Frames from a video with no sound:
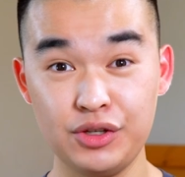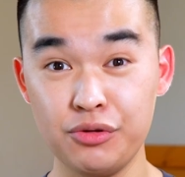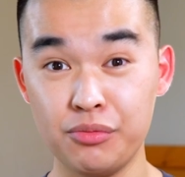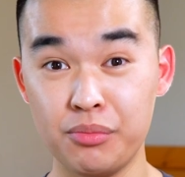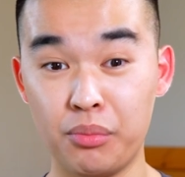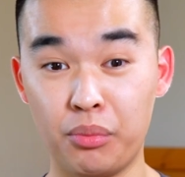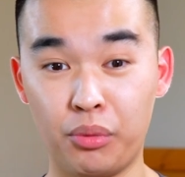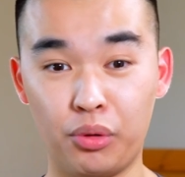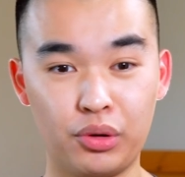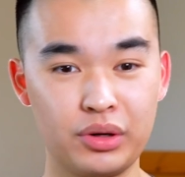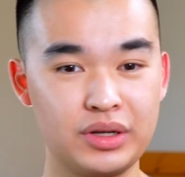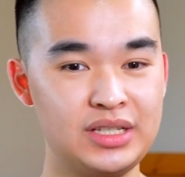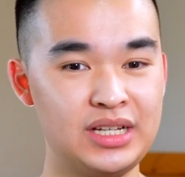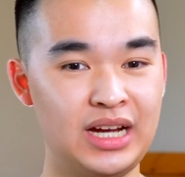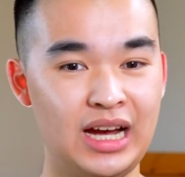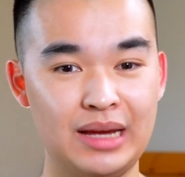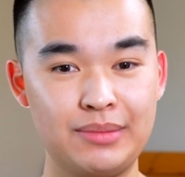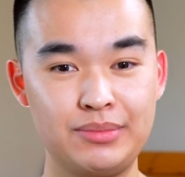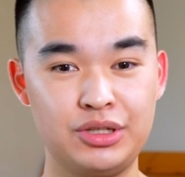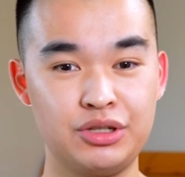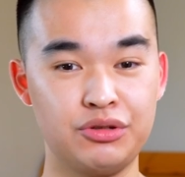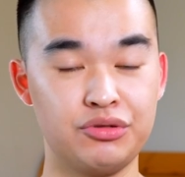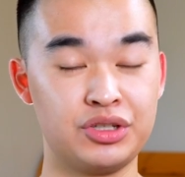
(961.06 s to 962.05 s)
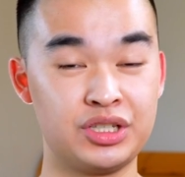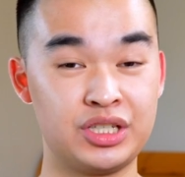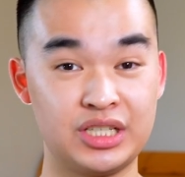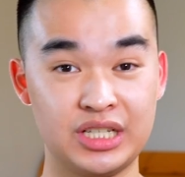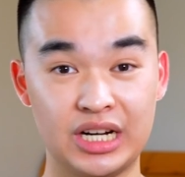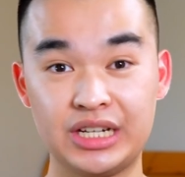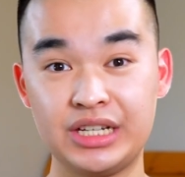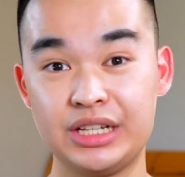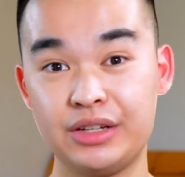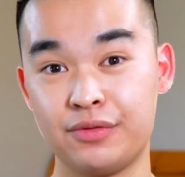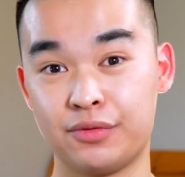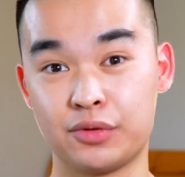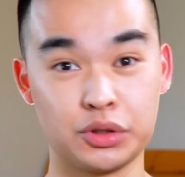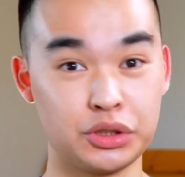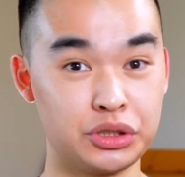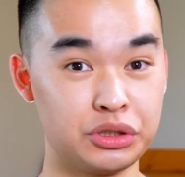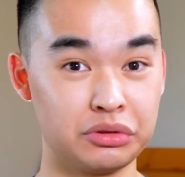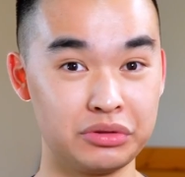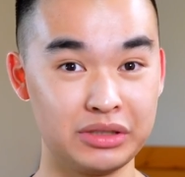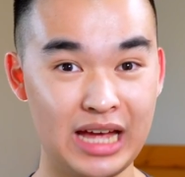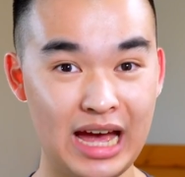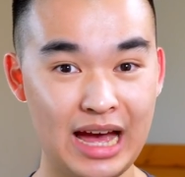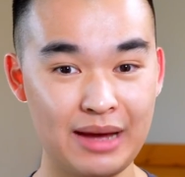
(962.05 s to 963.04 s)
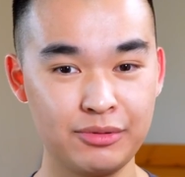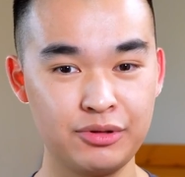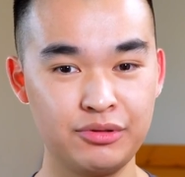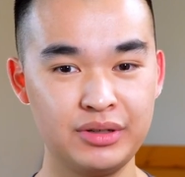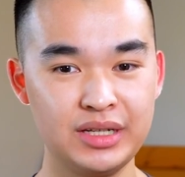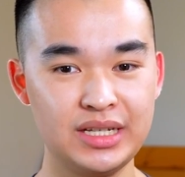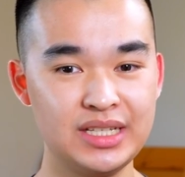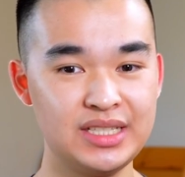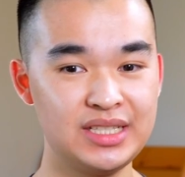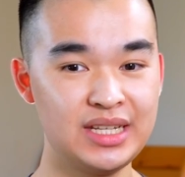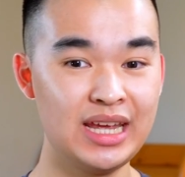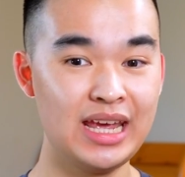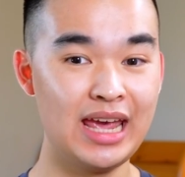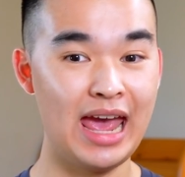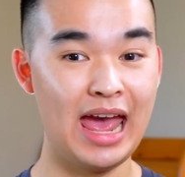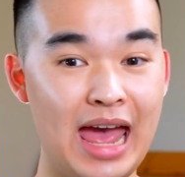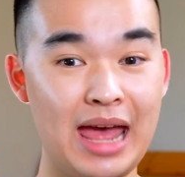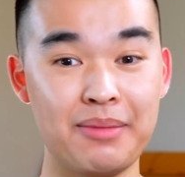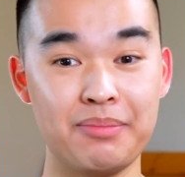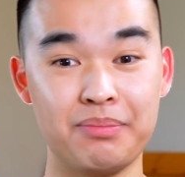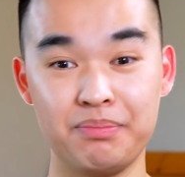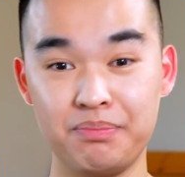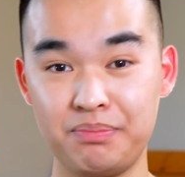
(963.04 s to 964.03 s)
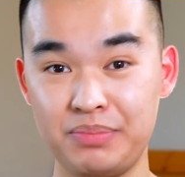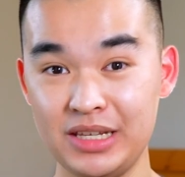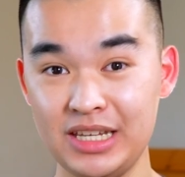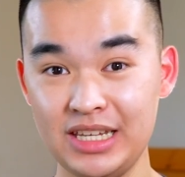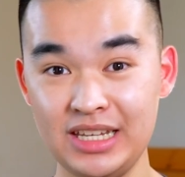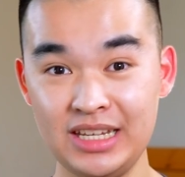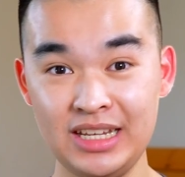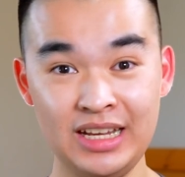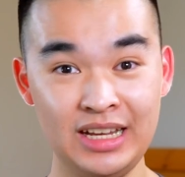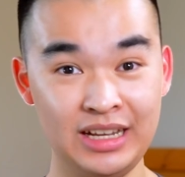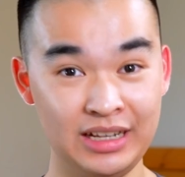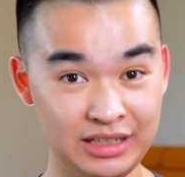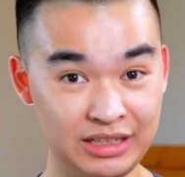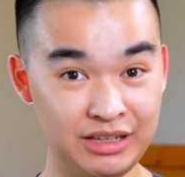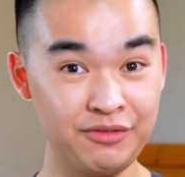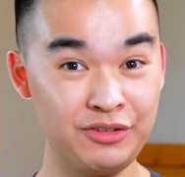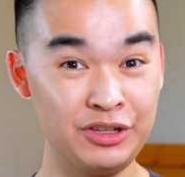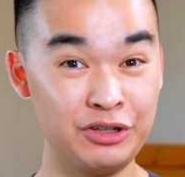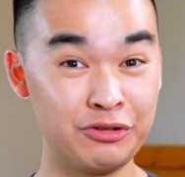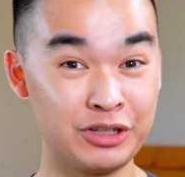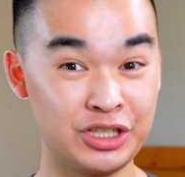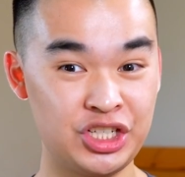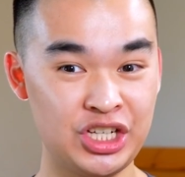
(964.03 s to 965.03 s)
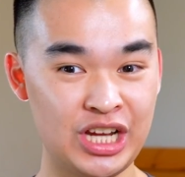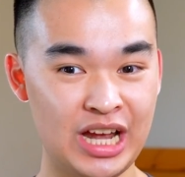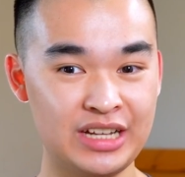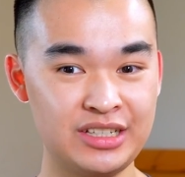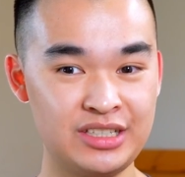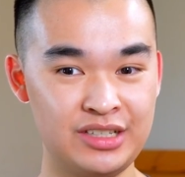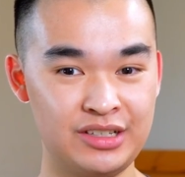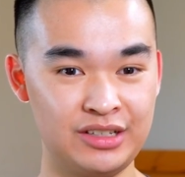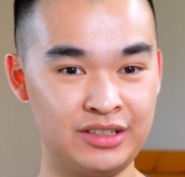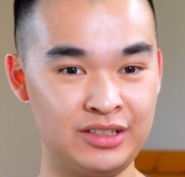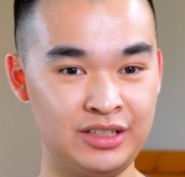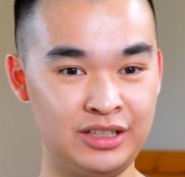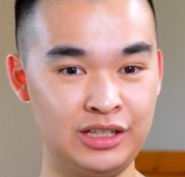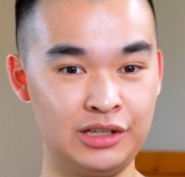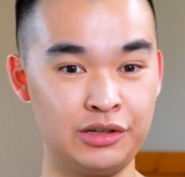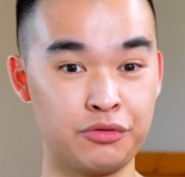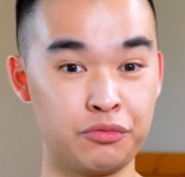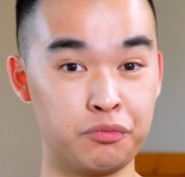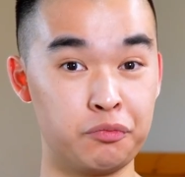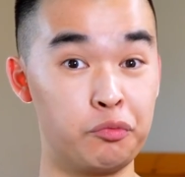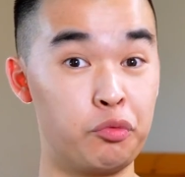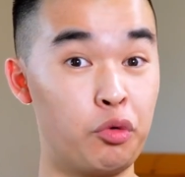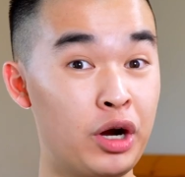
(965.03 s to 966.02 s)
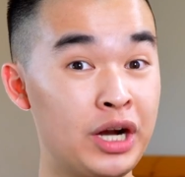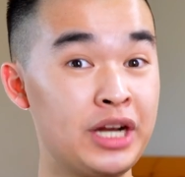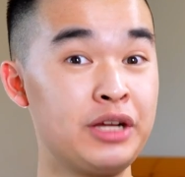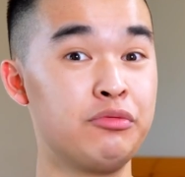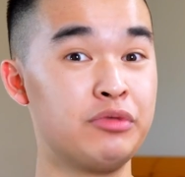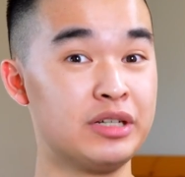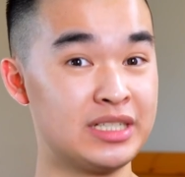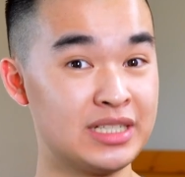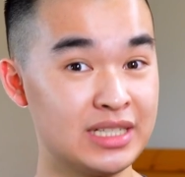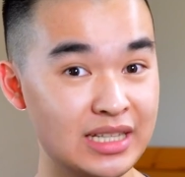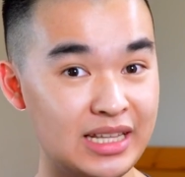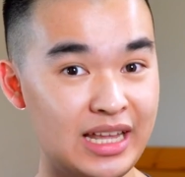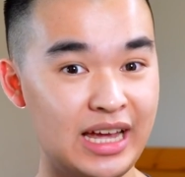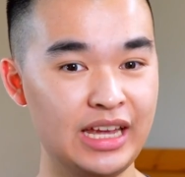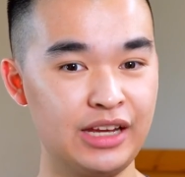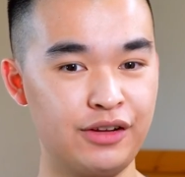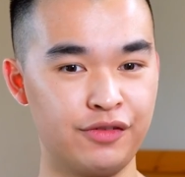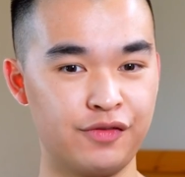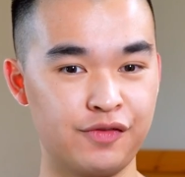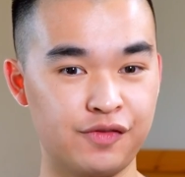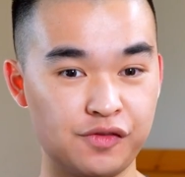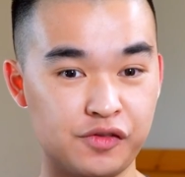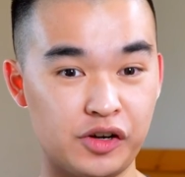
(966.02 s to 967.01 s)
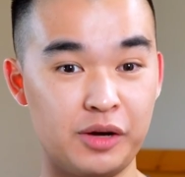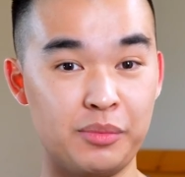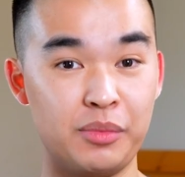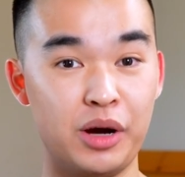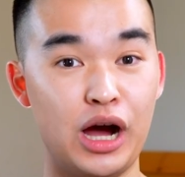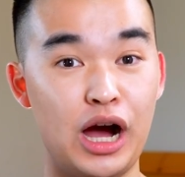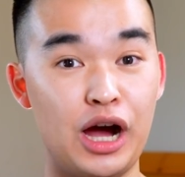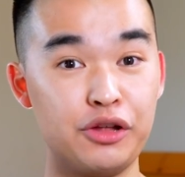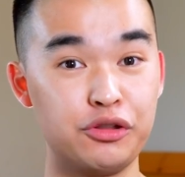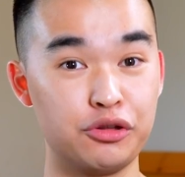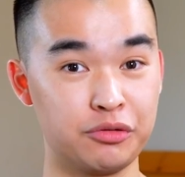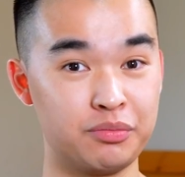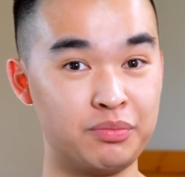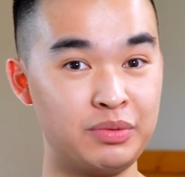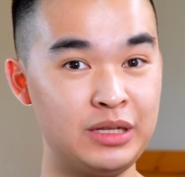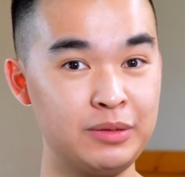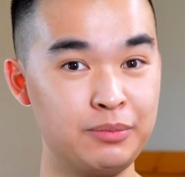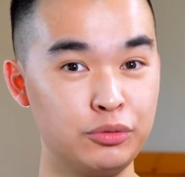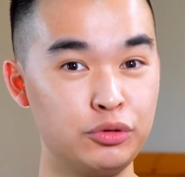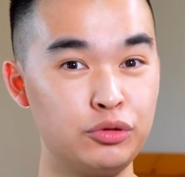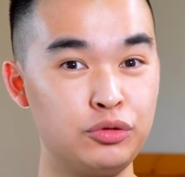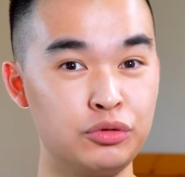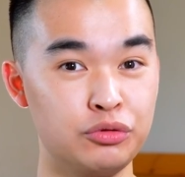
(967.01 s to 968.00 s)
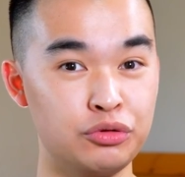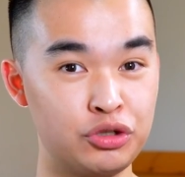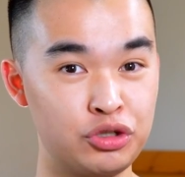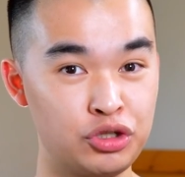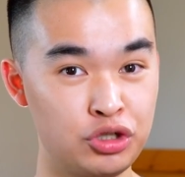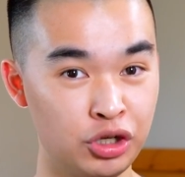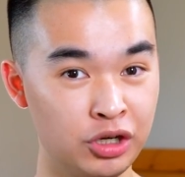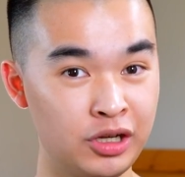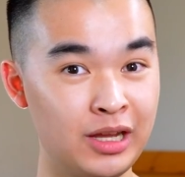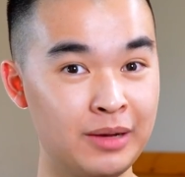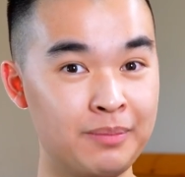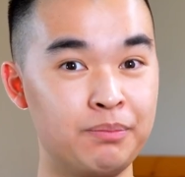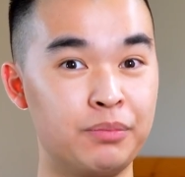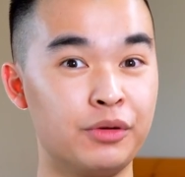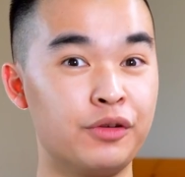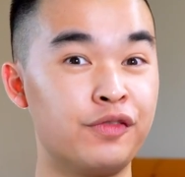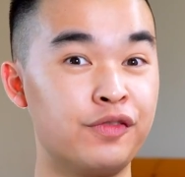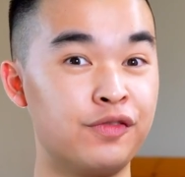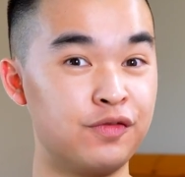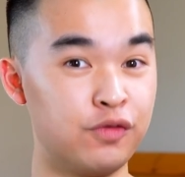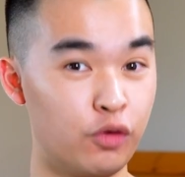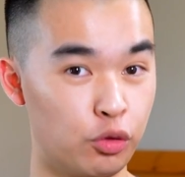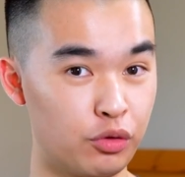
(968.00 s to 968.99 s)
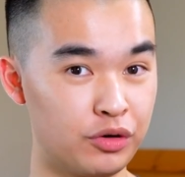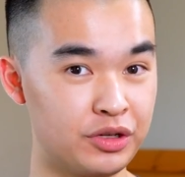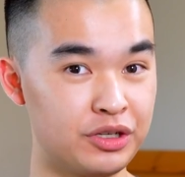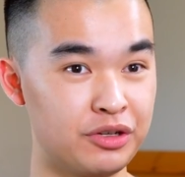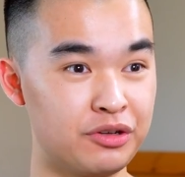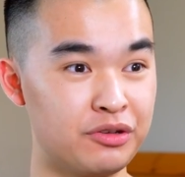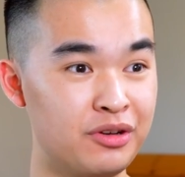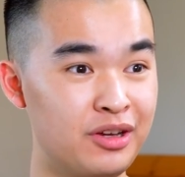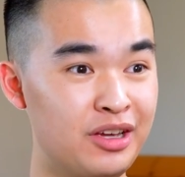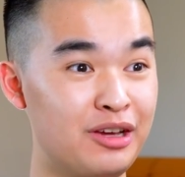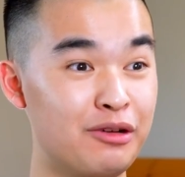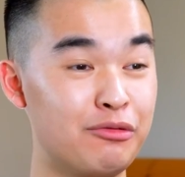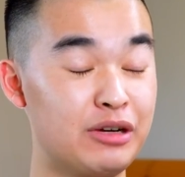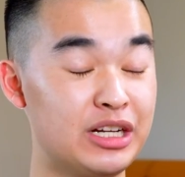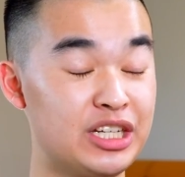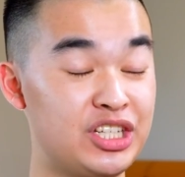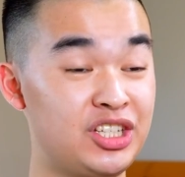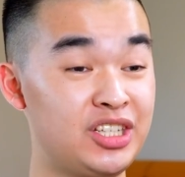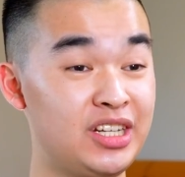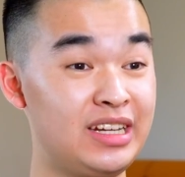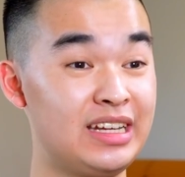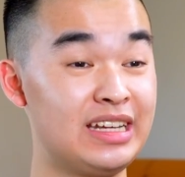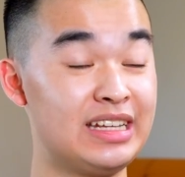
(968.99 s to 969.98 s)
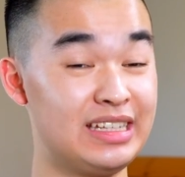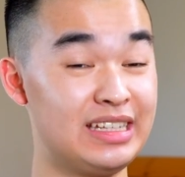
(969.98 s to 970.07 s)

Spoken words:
you more time to study for your lab quiz, and B, give you a chance to hear what it was like from other people who took it before you, which